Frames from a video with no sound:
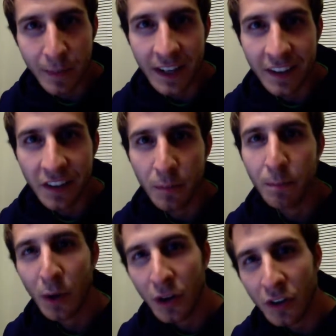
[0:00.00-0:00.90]
minutes
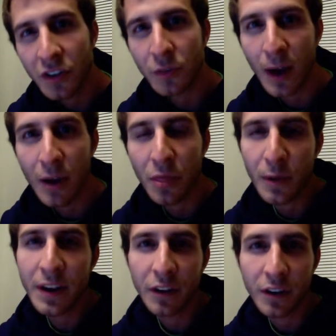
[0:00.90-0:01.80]
burns around
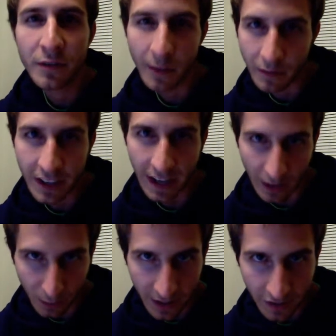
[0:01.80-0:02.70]
350
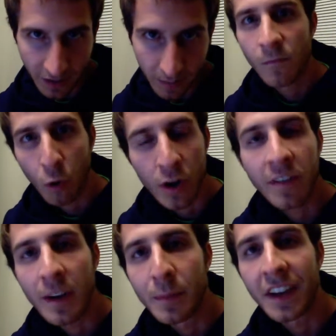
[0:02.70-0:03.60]
calories.
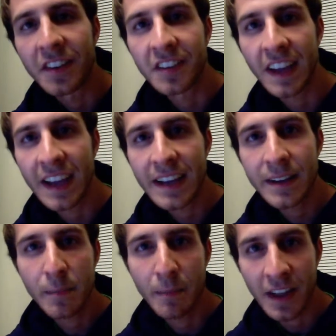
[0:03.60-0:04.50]
45 minutes a
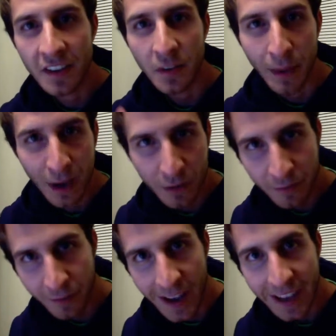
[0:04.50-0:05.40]
day makes a pound
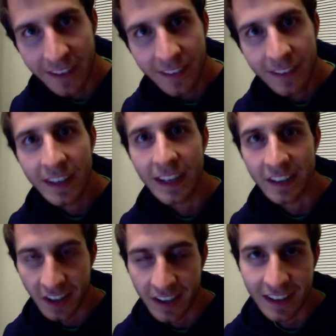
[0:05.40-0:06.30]
of fat
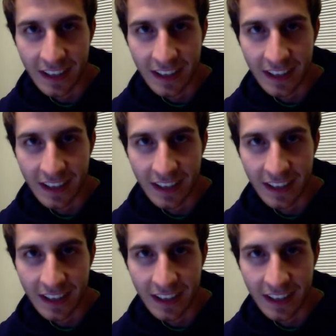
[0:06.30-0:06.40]
in 10